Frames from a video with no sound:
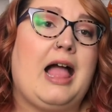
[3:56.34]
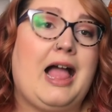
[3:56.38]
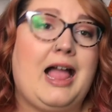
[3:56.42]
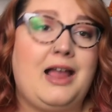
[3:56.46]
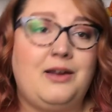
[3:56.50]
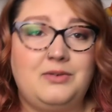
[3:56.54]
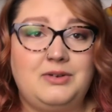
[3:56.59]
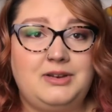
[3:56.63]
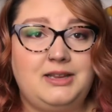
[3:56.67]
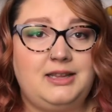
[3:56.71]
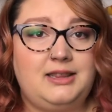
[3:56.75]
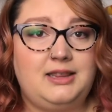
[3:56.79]
I
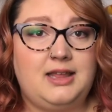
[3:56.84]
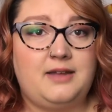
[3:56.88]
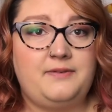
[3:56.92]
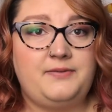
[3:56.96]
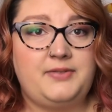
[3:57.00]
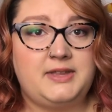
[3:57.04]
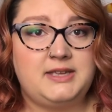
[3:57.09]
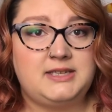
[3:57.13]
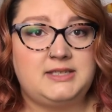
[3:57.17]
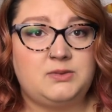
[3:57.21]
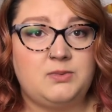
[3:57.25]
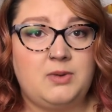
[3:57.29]
really
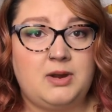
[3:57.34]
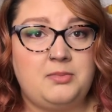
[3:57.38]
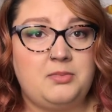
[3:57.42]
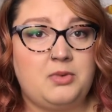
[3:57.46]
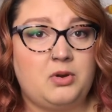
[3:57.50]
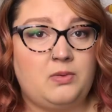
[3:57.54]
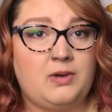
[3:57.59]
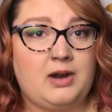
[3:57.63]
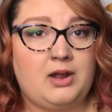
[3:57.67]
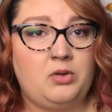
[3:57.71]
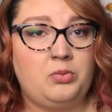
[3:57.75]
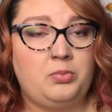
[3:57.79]
love this
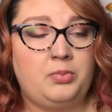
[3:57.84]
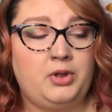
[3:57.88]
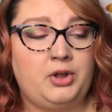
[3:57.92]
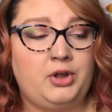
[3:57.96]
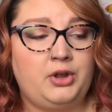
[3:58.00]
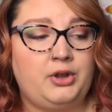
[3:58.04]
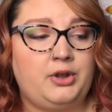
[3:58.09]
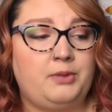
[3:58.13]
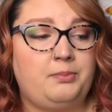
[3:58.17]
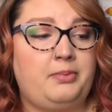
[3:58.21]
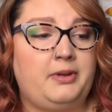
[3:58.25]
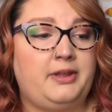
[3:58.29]
Rainbow Rowell
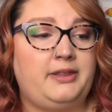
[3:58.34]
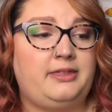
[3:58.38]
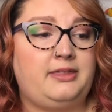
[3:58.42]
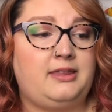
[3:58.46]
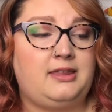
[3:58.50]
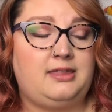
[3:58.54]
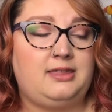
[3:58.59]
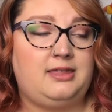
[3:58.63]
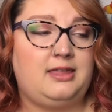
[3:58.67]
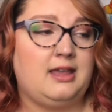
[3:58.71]
book, but